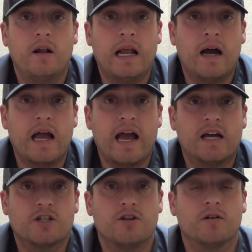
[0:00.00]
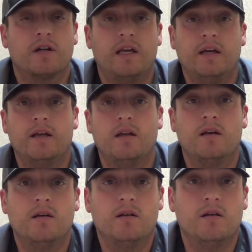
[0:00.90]
Now, ask your kid
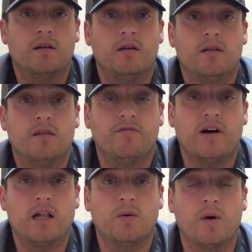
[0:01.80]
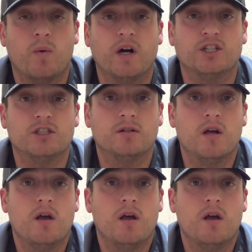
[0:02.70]
the following question.